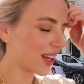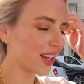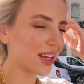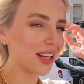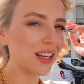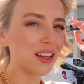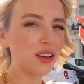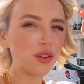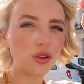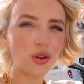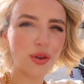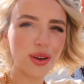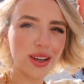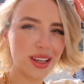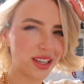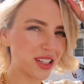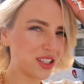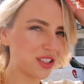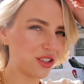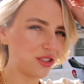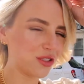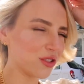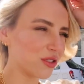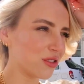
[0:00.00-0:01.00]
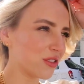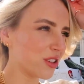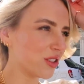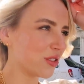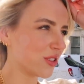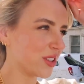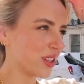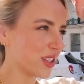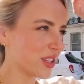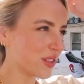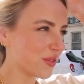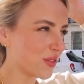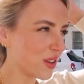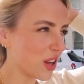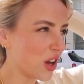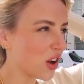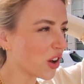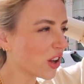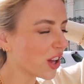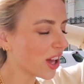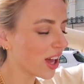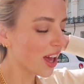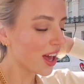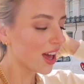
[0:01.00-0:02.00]
like a little quick tutorial in this
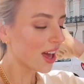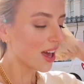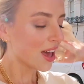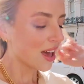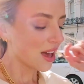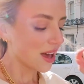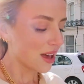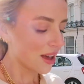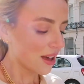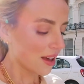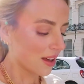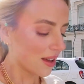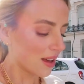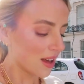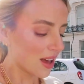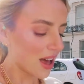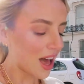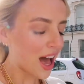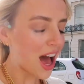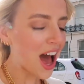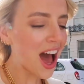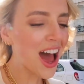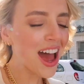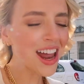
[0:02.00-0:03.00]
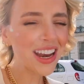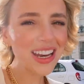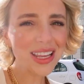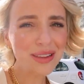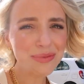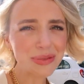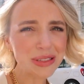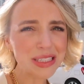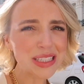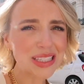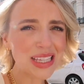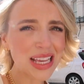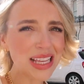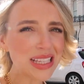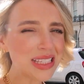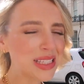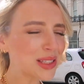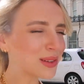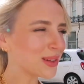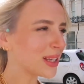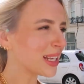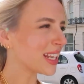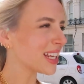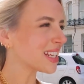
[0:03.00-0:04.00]
vlog. 100%,
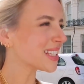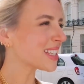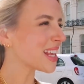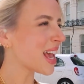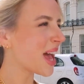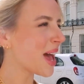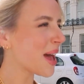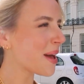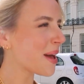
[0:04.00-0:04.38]
sweeties.